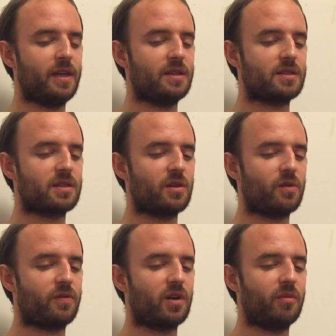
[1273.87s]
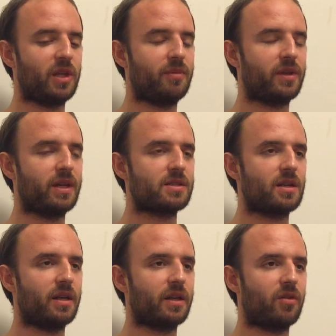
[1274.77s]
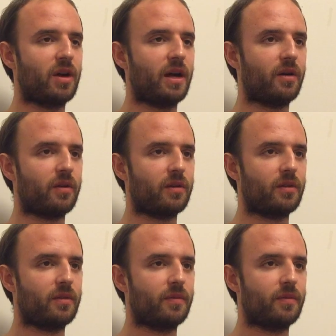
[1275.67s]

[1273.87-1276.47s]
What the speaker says: feet still firmly planted on the ground.